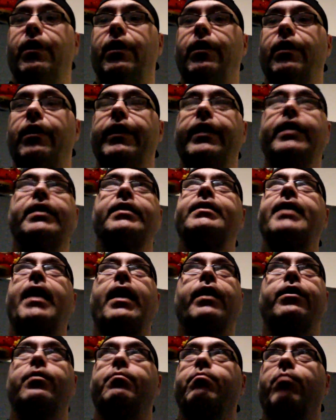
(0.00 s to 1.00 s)
an
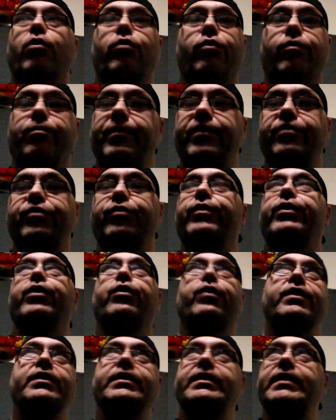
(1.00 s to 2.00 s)
Italian murder
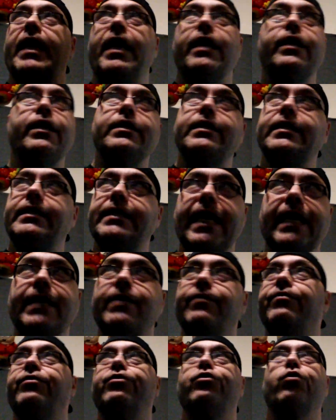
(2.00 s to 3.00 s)
mystery or an Italian
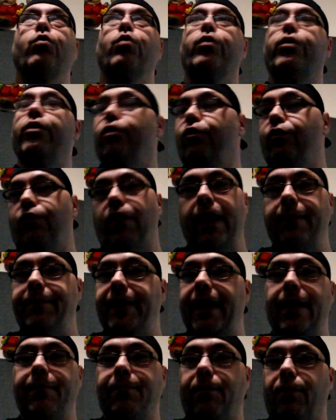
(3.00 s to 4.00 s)
detective story or
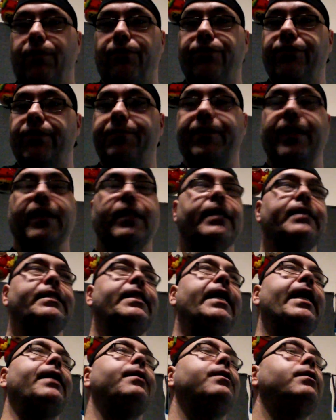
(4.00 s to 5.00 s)
crime caper or something
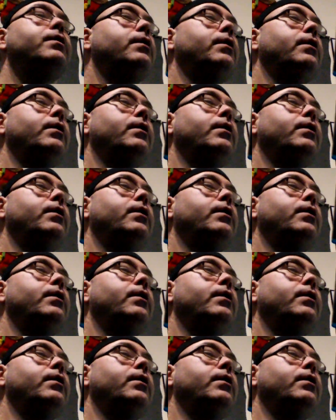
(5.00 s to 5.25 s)
like that.